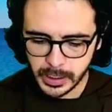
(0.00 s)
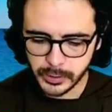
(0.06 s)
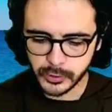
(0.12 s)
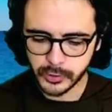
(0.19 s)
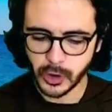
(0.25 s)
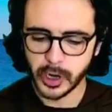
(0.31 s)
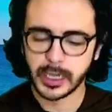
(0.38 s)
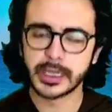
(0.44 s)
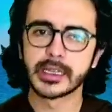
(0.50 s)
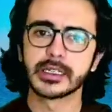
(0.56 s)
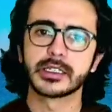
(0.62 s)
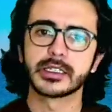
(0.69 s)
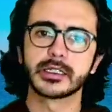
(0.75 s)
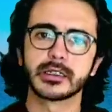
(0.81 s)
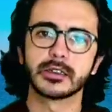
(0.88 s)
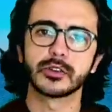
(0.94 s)
In drawing
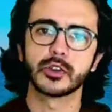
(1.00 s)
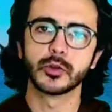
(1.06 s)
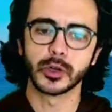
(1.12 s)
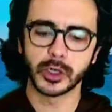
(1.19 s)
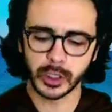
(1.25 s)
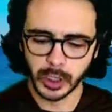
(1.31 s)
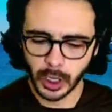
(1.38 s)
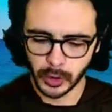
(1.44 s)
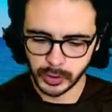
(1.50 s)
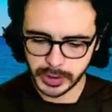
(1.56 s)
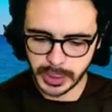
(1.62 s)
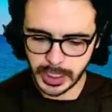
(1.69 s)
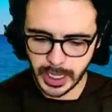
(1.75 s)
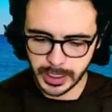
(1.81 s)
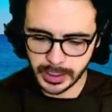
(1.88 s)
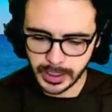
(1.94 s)
this to a close,
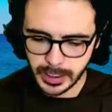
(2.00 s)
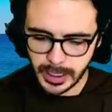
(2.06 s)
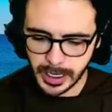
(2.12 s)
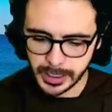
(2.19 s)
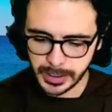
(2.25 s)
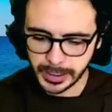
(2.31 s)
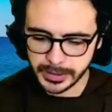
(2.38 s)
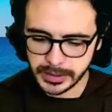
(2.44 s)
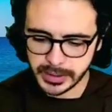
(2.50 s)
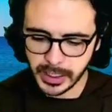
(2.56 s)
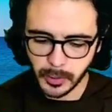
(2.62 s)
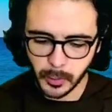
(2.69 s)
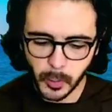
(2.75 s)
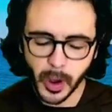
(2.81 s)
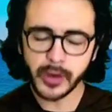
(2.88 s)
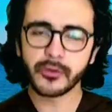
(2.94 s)
then, I'd like to say
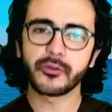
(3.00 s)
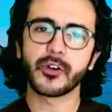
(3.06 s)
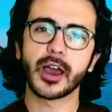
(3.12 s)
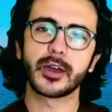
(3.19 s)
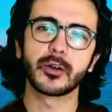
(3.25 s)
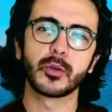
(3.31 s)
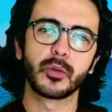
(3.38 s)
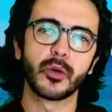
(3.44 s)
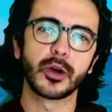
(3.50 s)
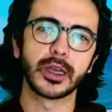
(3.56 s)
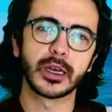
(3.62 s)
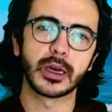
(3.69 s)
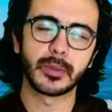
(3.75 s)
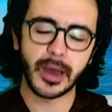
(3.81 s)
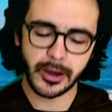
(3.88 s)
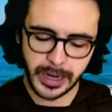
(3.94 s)
one final
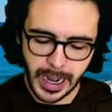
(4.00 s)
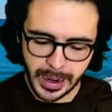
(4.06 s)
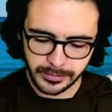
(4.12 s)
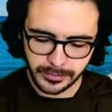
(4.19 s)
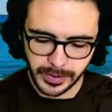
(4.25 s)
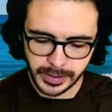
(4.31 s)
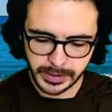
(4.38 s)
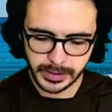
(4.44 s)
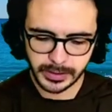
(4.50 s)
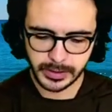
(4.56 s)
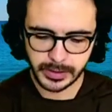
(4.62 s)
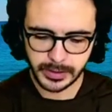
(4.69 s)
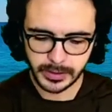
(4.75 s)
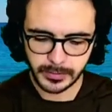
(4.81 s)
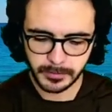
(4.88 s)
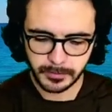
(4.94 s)
point about Advent.
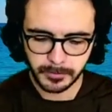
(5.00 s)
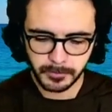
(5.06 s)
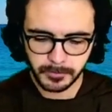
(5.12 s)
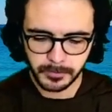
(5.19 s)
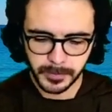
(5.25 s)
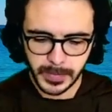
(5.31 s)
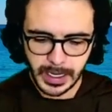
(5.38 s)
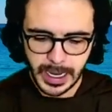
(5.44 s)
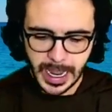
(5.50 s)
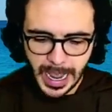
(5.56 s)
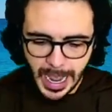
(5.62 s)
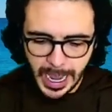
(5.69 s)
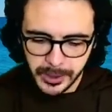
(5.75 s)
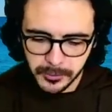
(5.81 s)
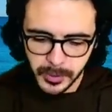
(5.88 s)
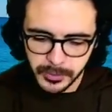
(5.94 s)

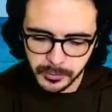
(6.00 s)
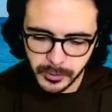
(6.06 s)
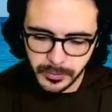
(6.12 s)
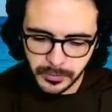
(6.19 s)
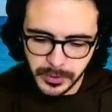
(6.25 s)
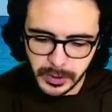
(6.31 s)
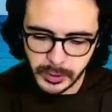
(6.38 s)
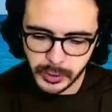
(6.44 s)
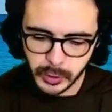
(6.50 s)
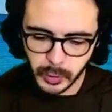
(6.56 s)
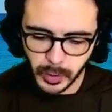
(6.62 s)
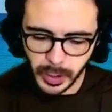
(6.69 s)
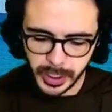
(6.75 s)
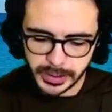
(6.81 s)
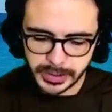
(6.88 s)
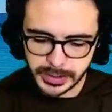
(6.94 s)
Advent reveals
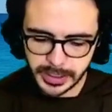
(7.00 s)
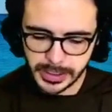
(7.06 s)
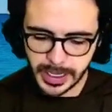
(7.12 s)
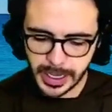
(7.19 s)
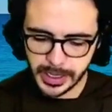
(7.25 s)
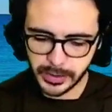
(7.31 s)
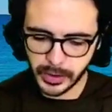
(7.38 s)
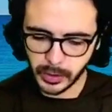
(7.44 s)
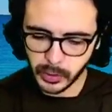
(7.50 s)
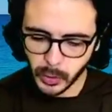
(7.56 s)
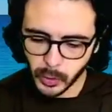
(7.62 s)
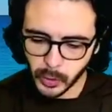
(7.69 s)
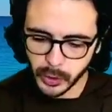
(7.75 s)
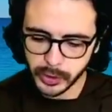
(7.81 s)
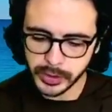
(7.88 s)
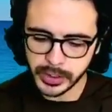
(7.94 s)
to us that the
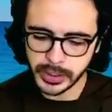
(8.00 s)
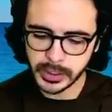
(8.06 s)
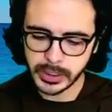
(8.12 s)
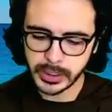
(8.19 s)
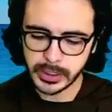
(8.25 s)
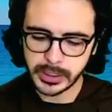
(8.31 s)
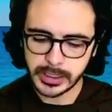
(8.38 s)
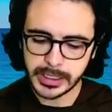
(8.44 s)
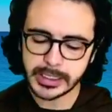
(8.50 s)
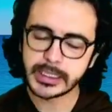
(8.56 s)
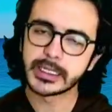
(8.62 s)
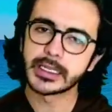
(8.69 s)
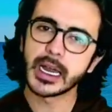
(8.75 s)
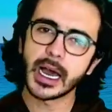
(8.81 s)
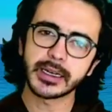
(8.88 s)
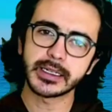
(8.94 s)
Lord
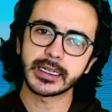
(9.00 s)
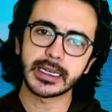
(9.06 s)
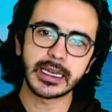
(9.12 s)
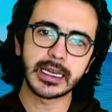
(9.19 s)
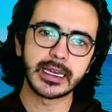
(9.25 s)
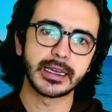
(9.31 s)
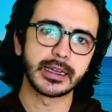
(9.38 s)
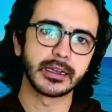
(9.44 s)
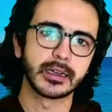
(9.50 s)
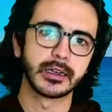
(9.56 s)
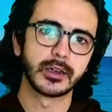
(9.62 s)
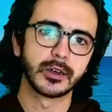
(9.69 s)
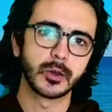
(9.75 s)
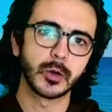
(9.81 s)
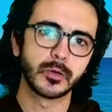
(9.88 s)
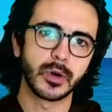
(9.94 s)
is not a king
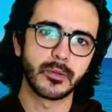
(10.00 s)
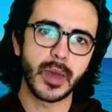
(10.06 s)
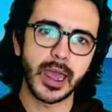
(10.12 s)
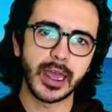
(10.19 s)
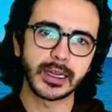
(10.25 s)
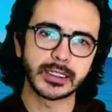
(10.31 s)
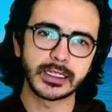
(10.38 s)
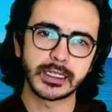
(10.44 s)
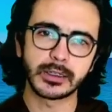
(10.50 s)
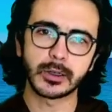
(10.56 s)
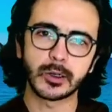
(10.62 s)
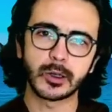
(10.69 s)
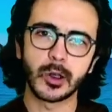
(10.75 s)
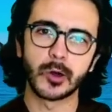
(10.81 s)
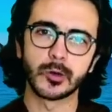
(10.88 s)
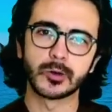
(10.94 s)
who remains
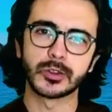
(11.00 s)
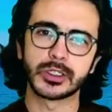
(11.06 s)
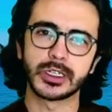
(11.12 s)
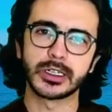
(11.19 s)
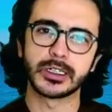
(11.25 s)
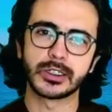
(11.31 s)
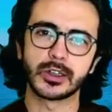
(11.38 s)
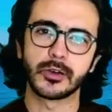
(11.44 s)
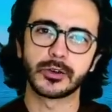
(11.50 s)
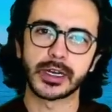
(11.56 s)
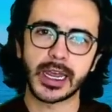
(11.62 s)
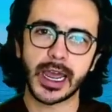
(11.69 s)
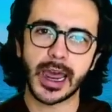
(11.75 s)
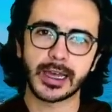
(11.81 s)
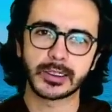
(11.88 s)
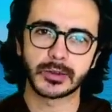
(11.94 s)
enclosed in his own
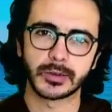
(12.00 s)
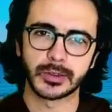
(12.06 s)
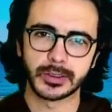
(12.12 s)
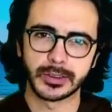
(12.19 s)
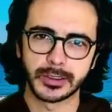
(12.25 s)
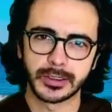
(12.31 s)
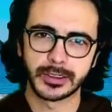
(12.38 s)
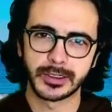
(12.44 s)
castle.